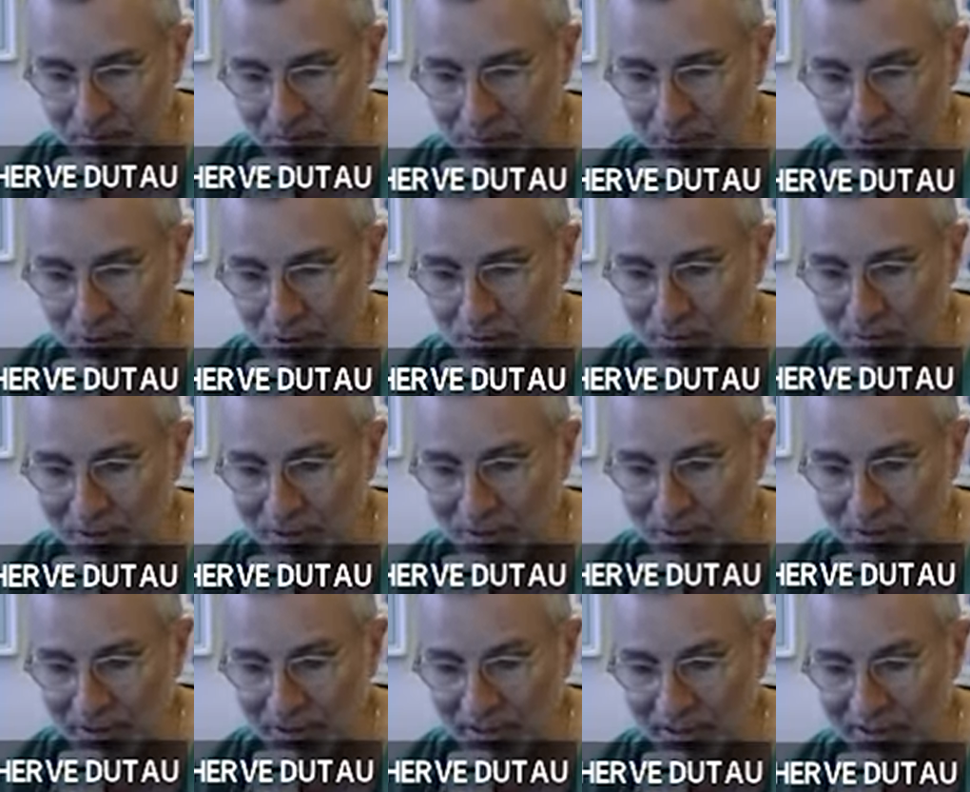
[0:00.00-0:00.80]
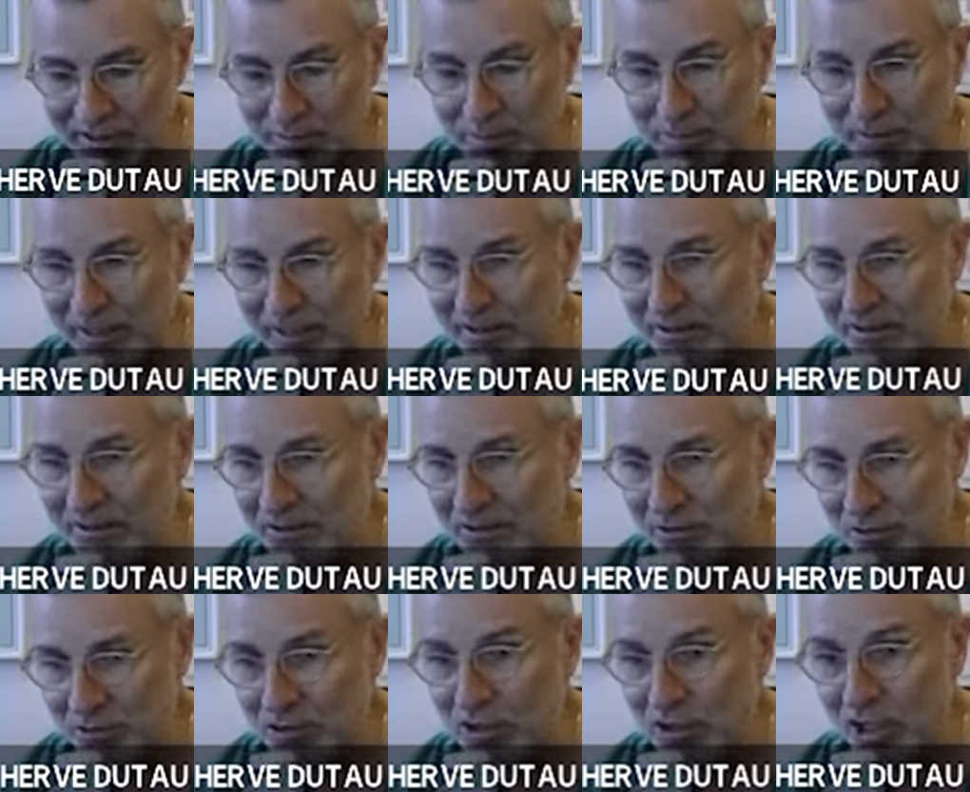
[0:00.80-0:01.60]
probably explains
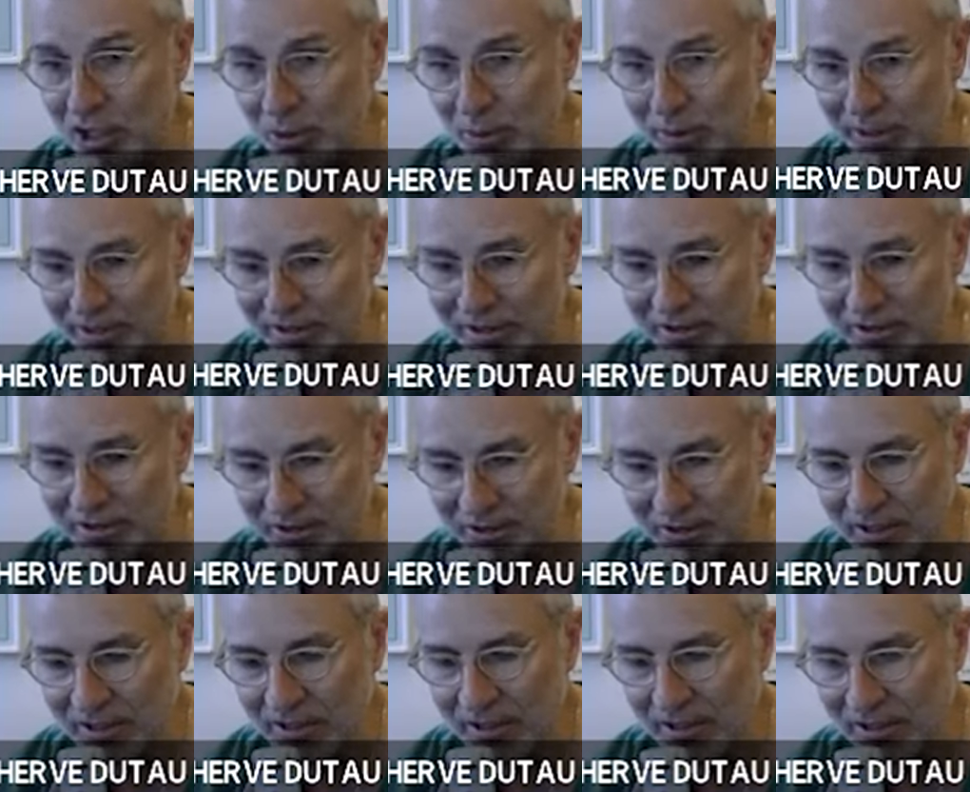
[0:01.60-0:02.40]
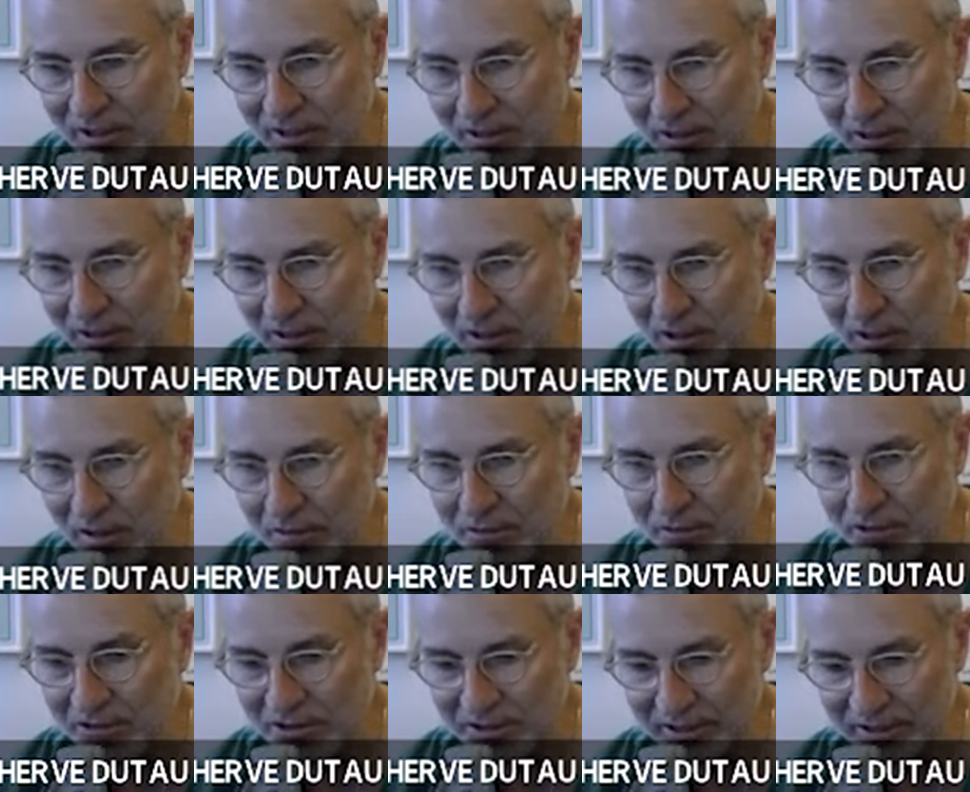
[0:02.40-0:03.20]
the tolerance
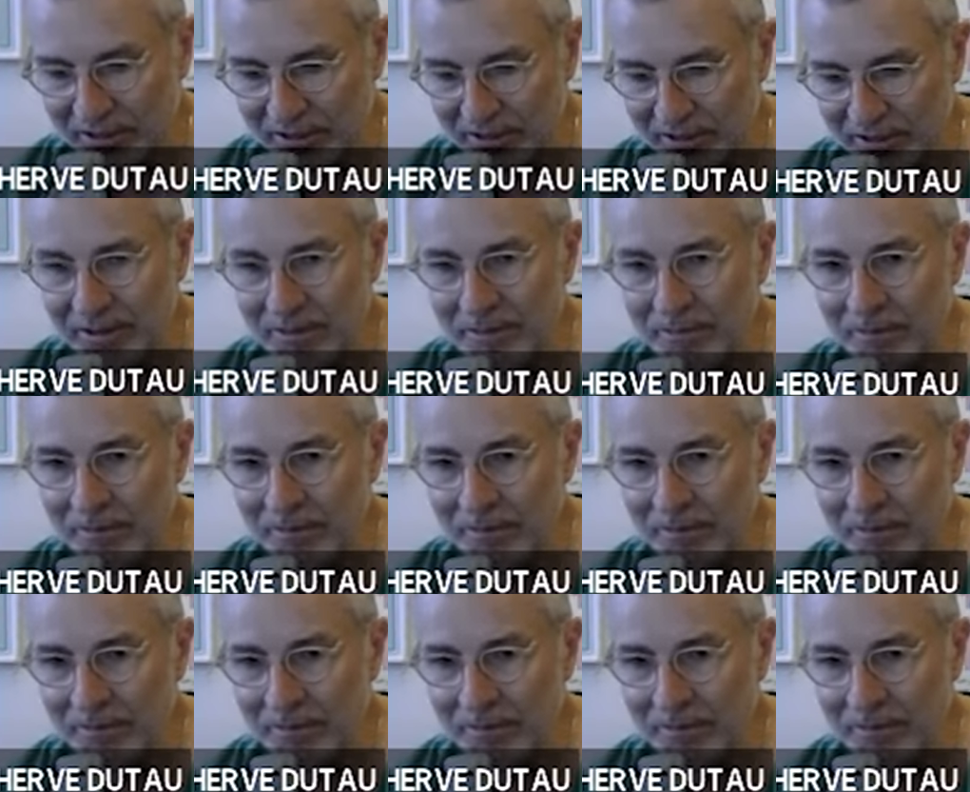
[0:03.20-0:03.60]
of the stent.